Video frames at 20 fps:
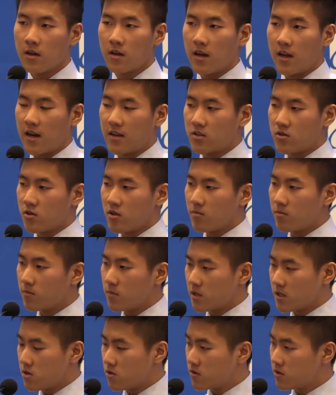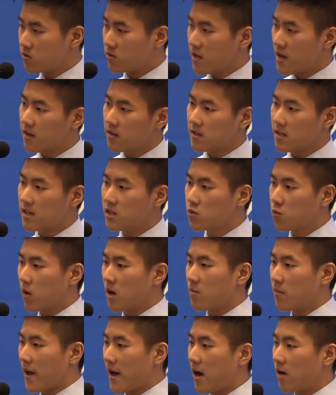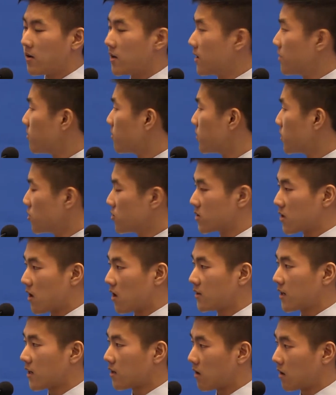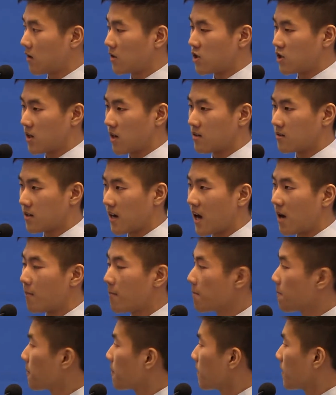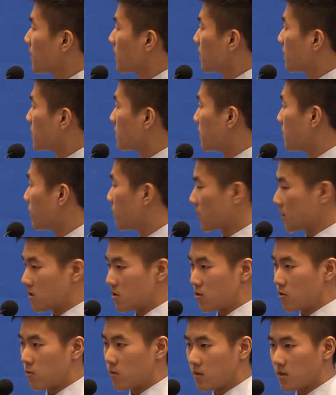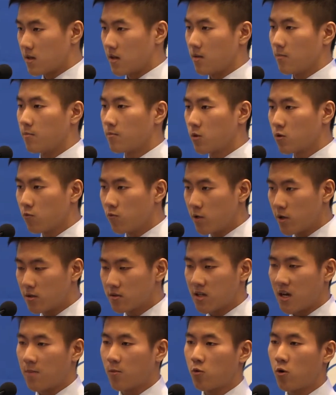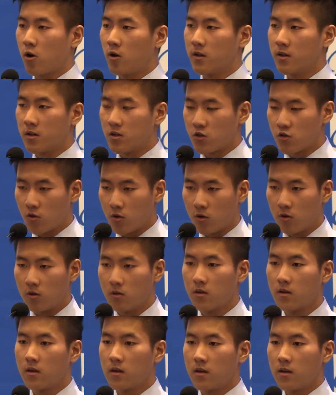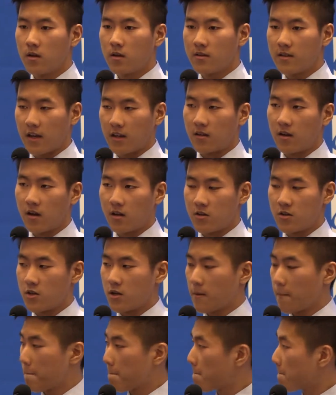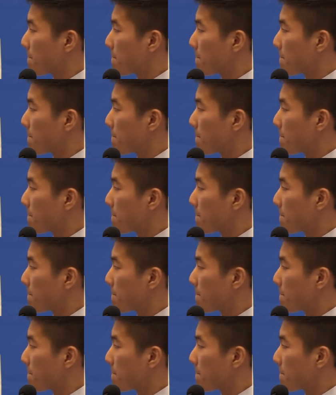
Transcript: And as you take each wipe out, it imbues our technology on top, leaving you the real-time quality control technology.